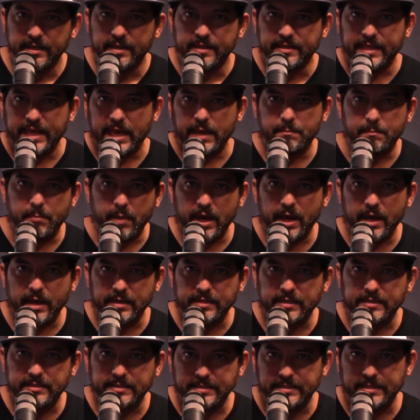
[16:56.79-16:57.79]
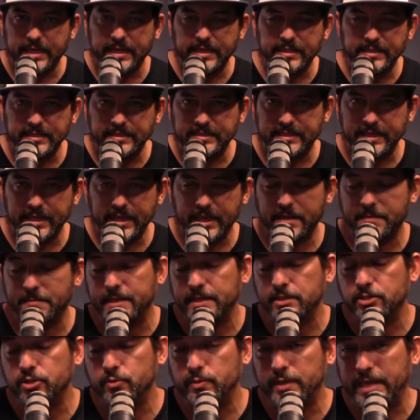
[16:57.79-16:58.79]
that box stayed the same,
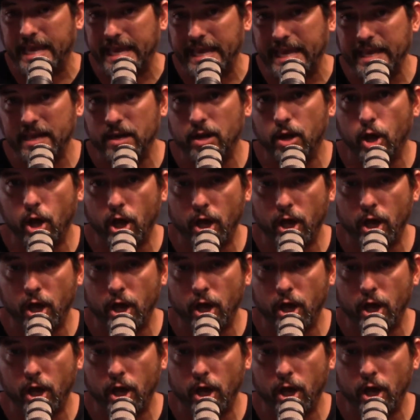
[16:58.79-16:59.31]
and you can't